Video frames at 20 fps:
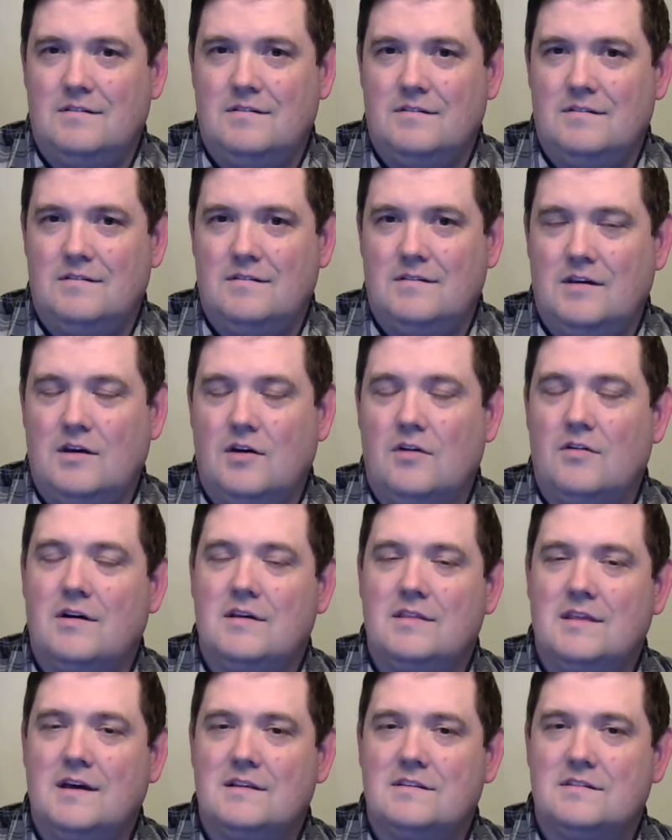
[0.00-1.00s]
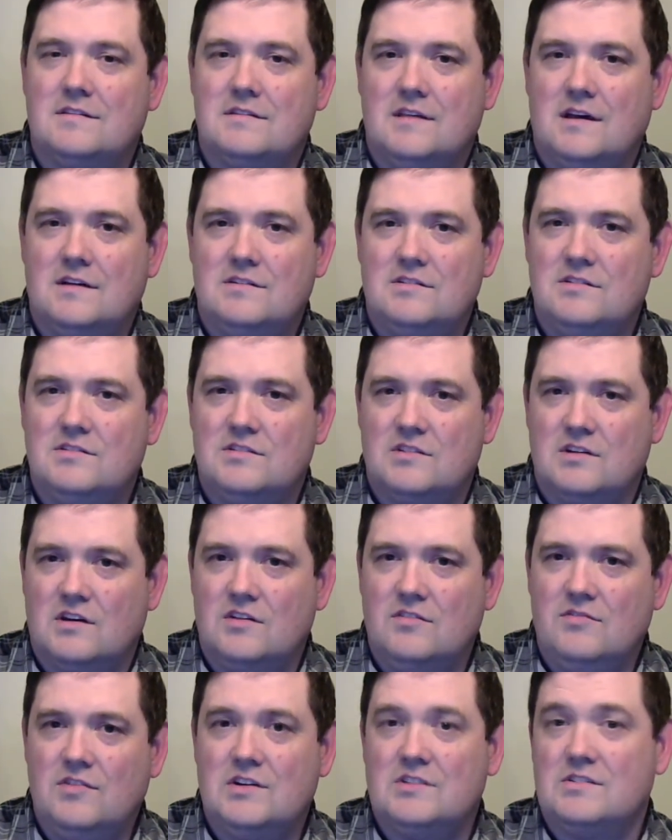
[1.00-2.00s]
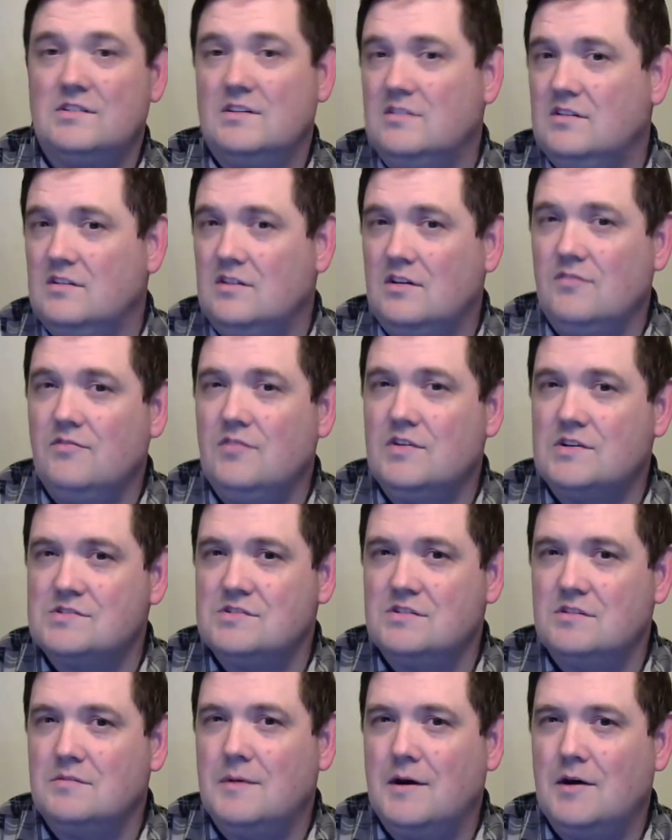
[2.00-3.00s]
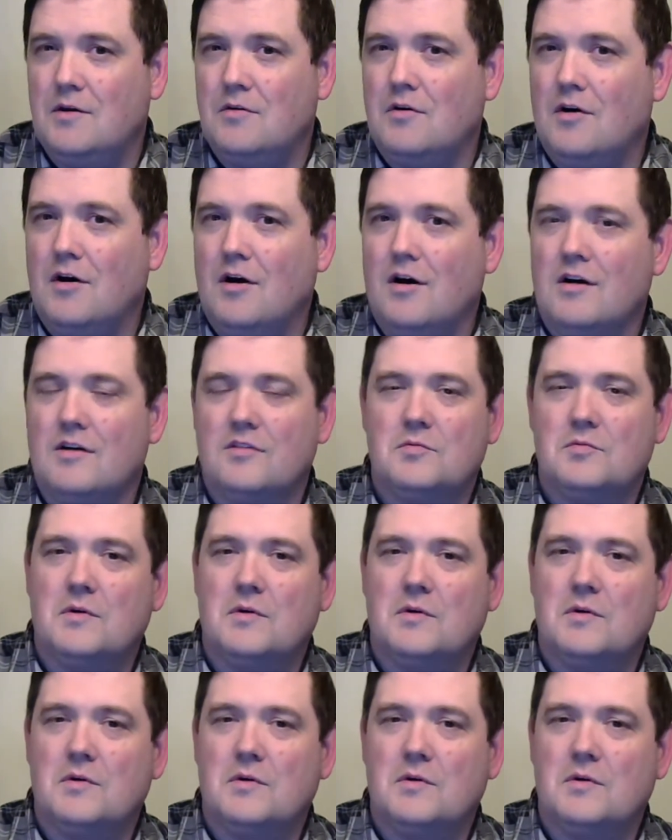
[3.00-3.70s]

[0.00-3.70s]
we? And that's just a conviction. It's a conviction in my own heart. It's one of the